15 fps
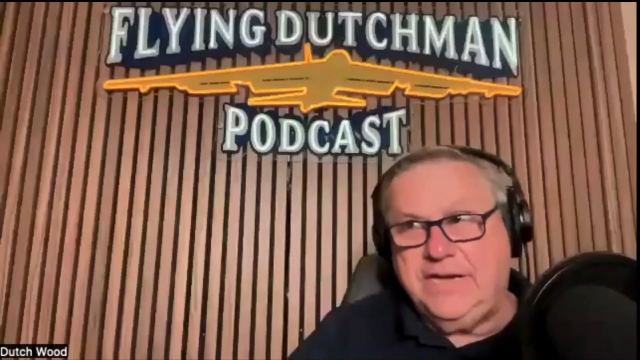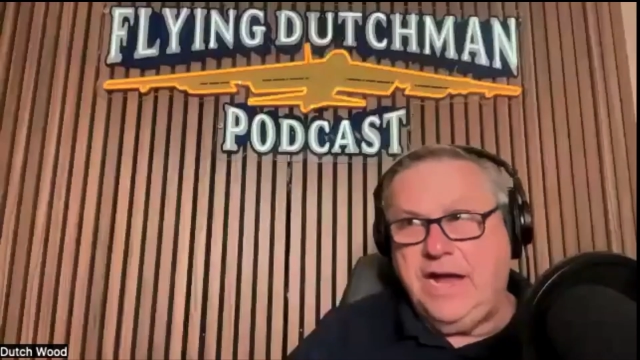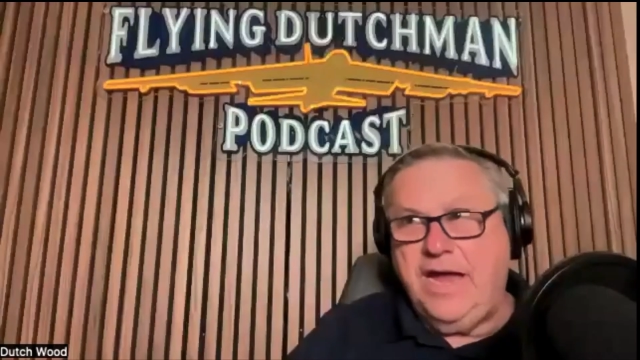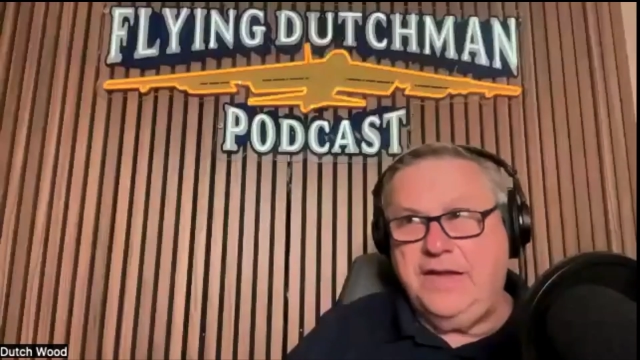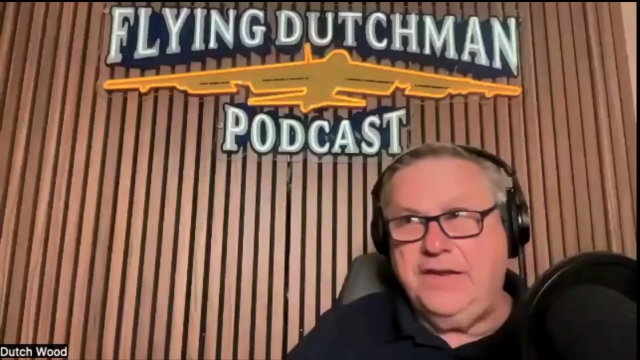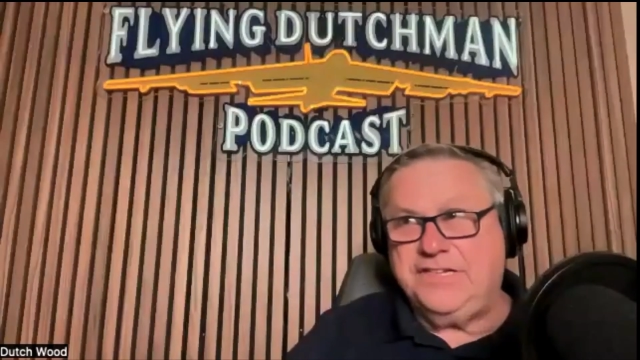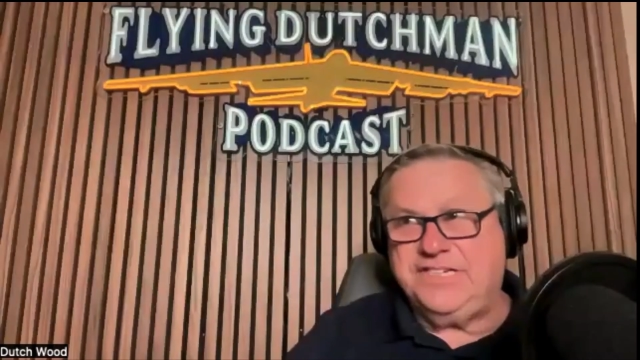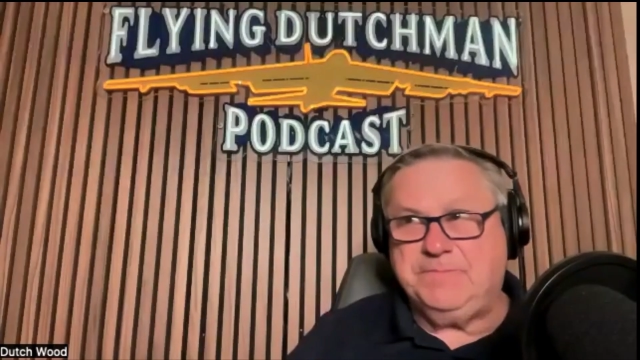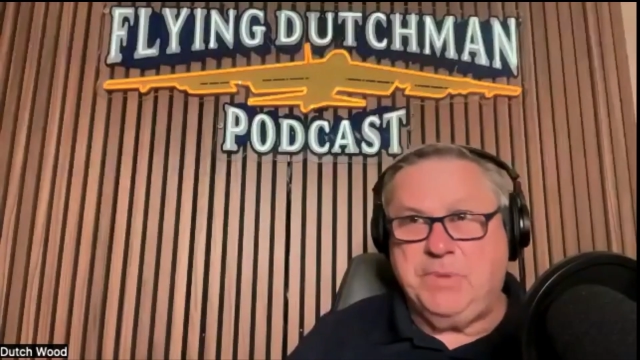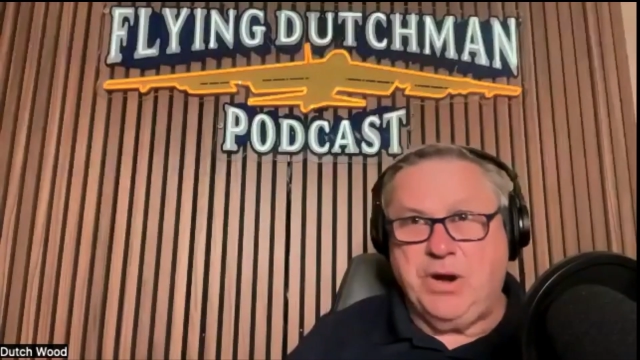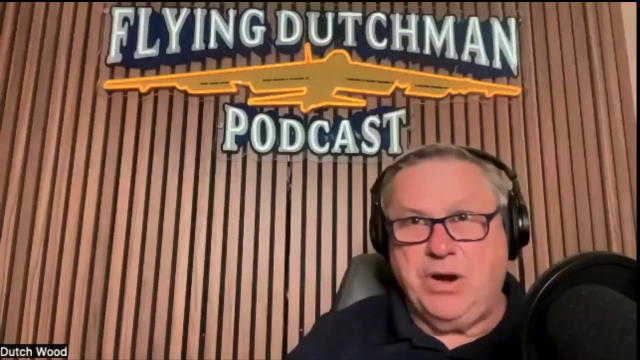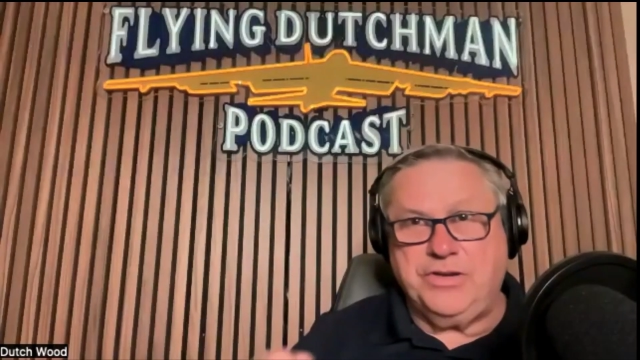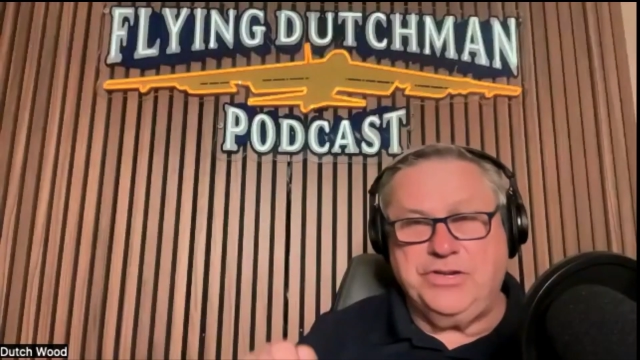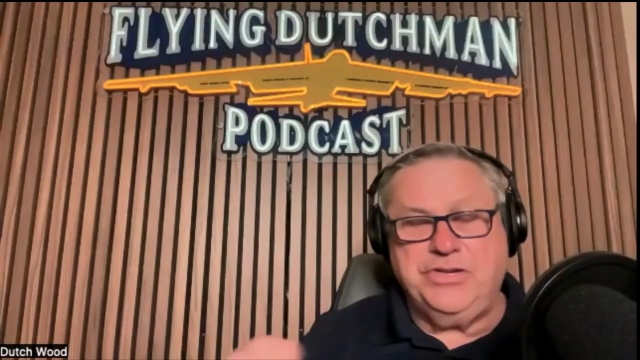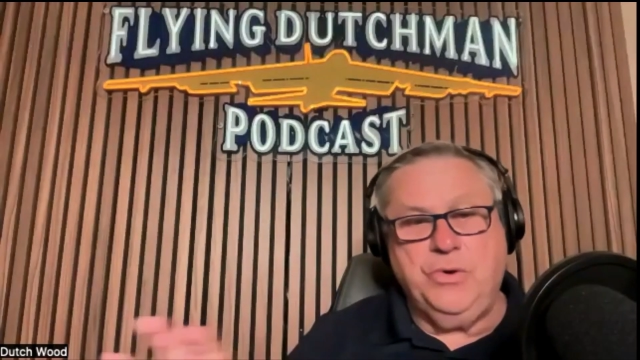kind of
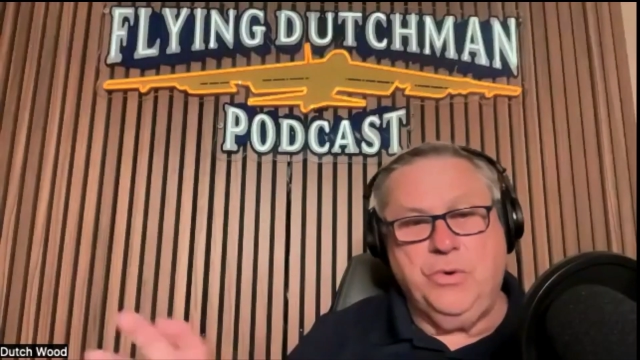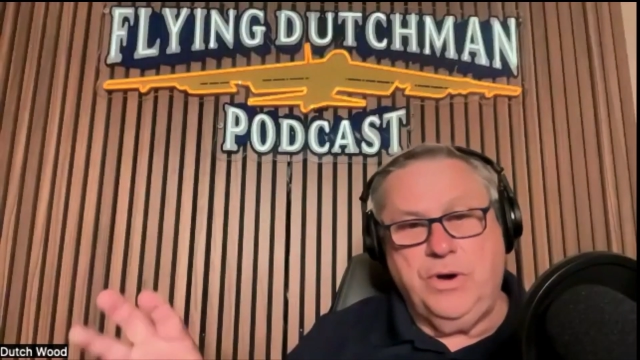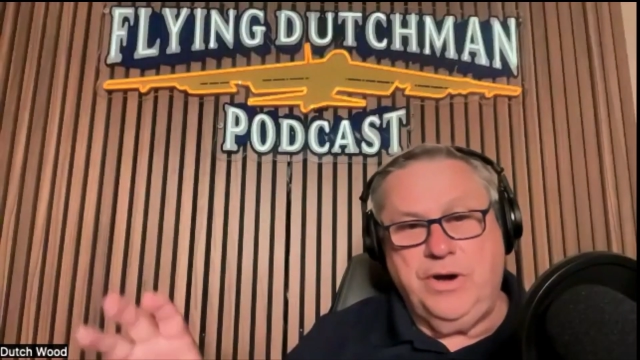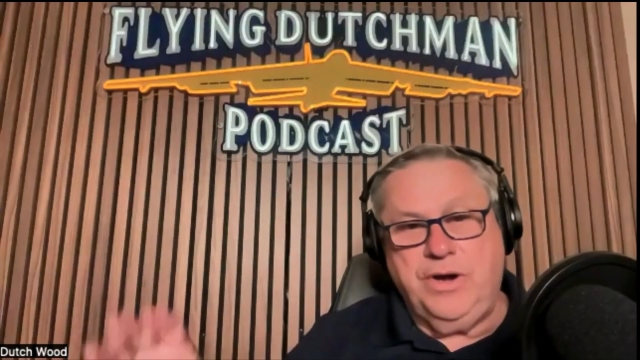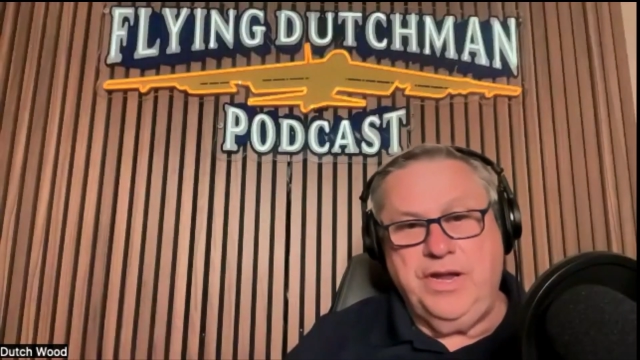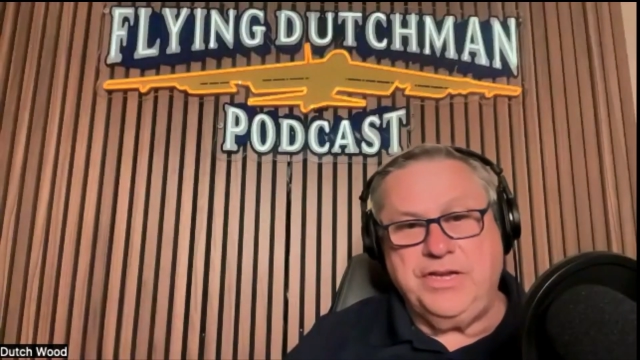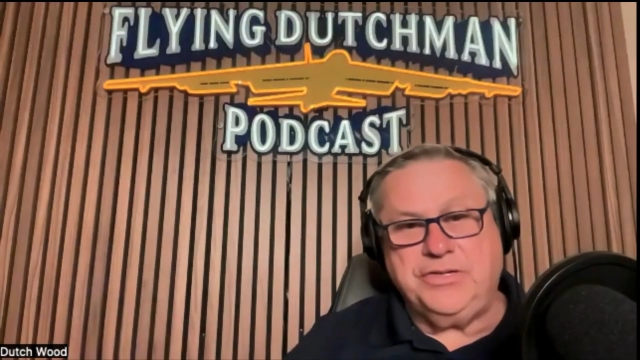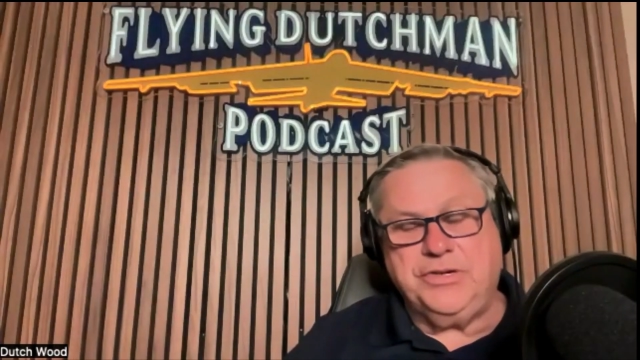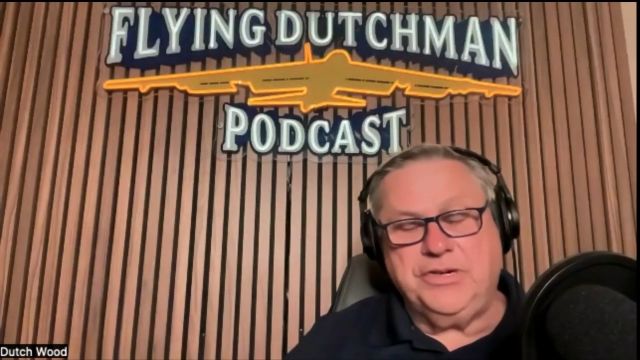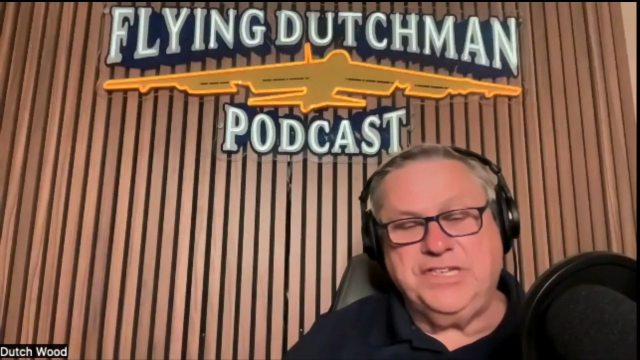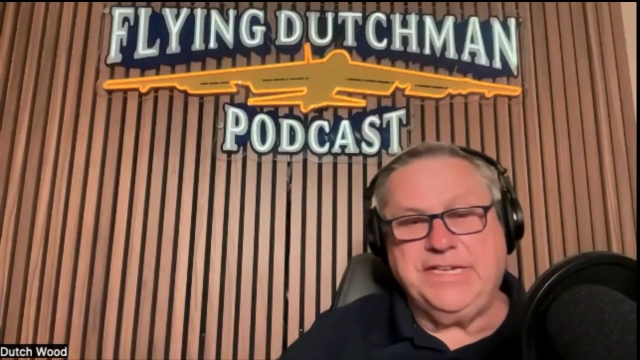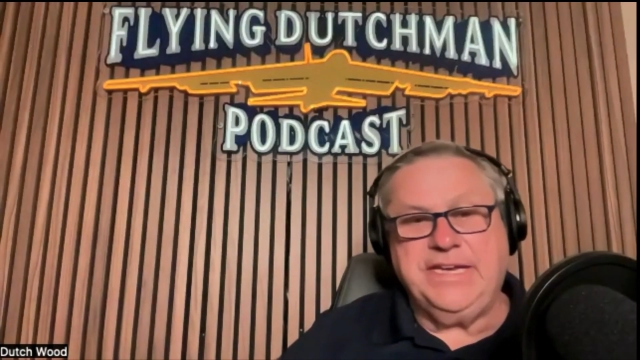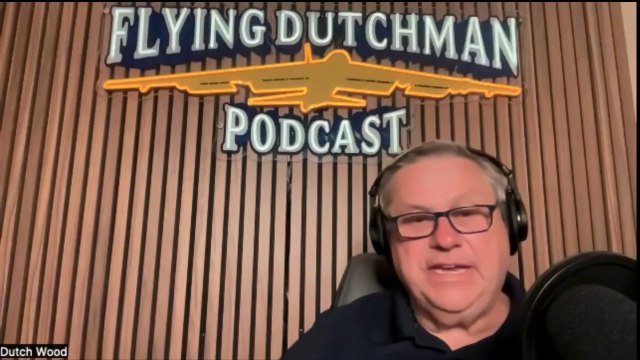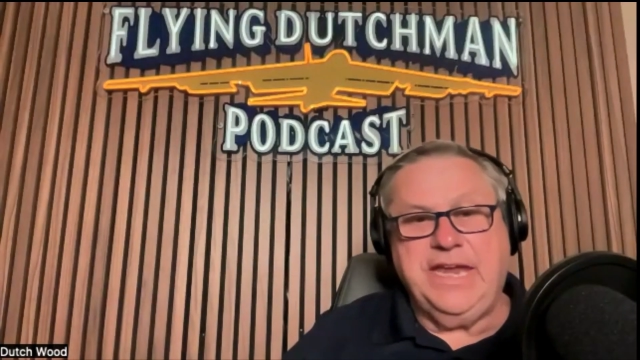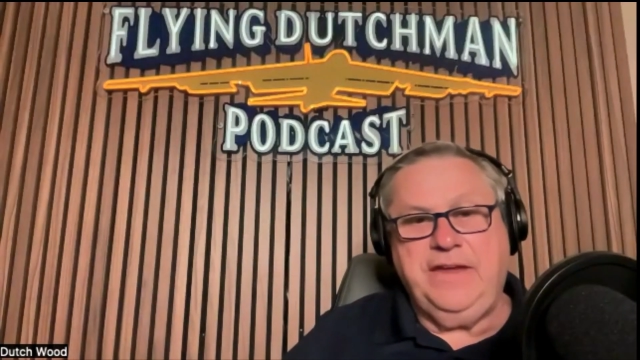sparked your
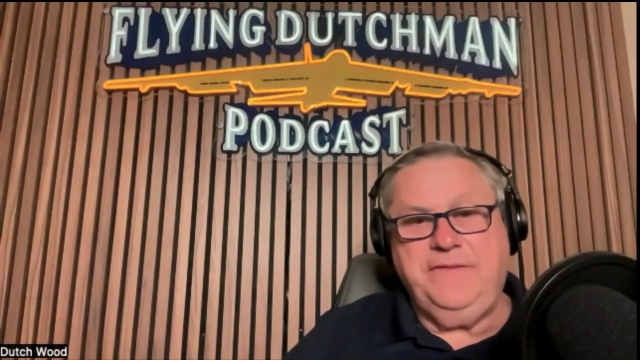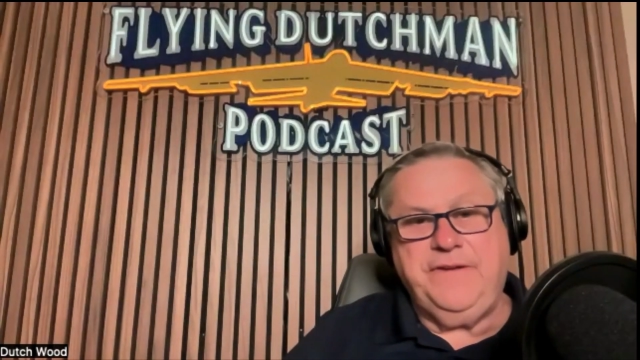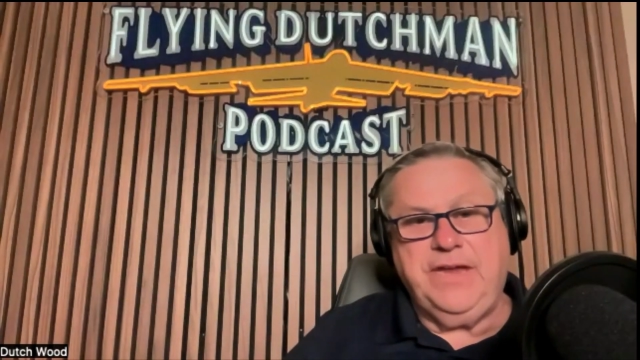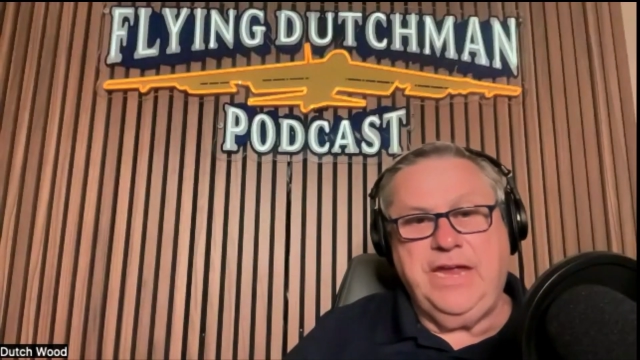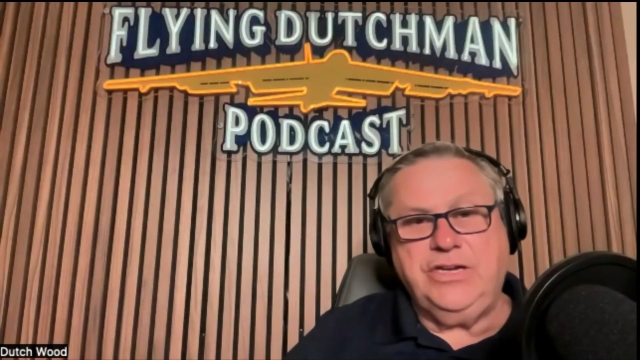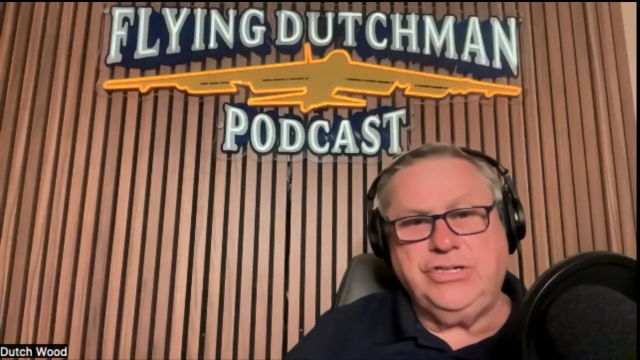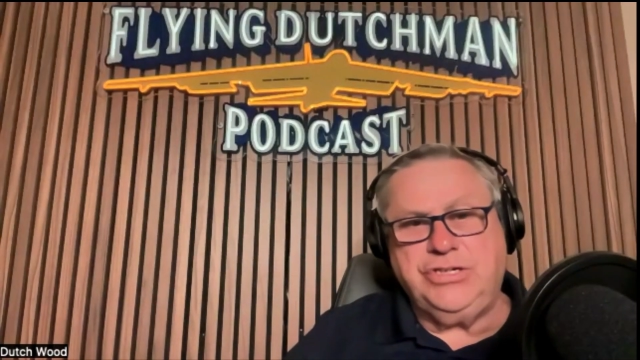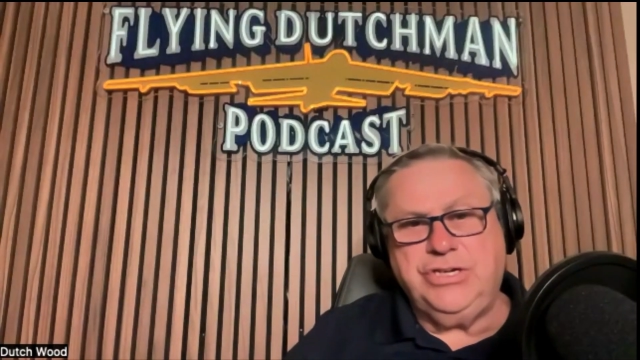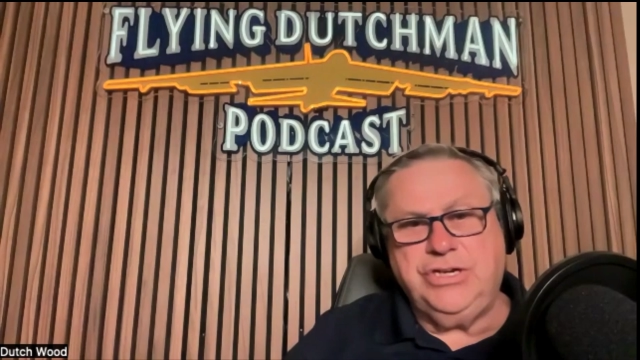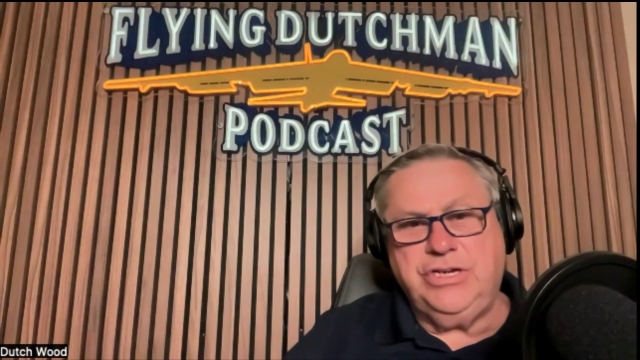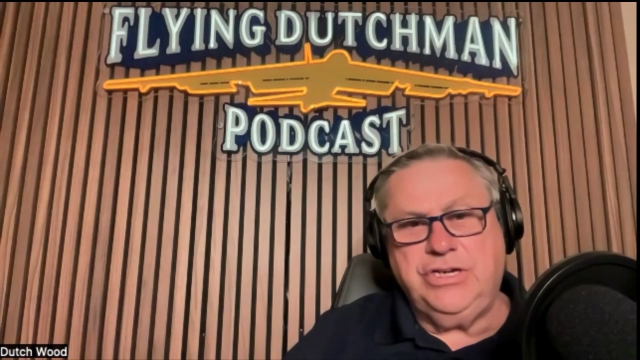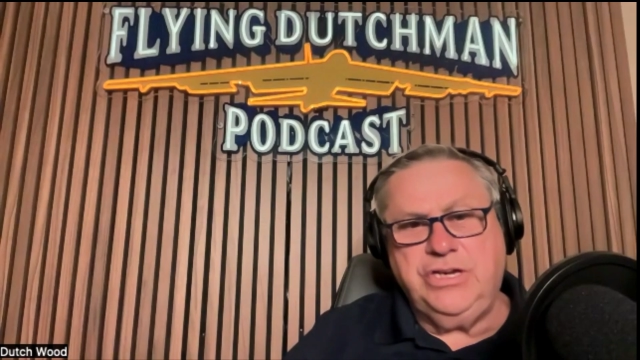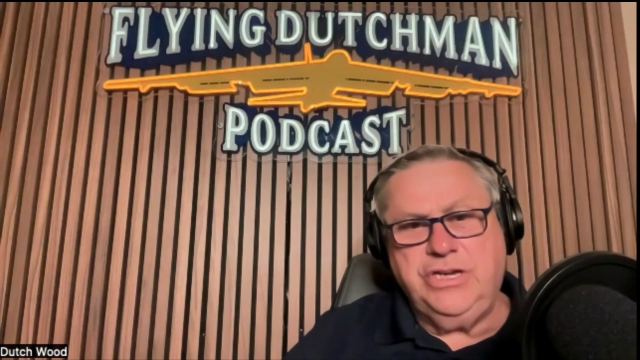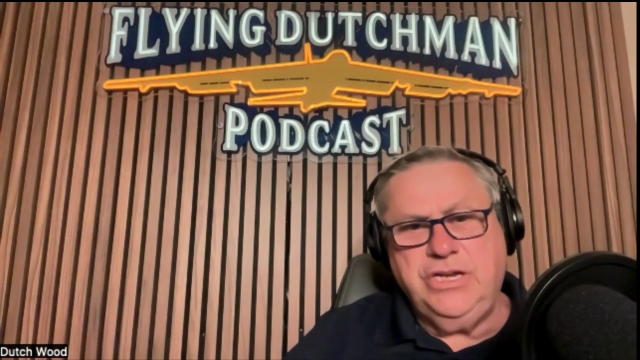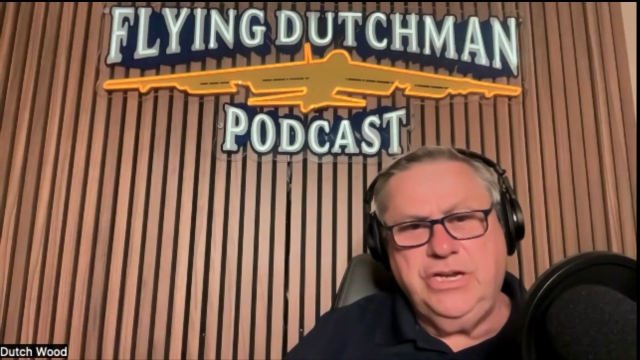interest in aviation.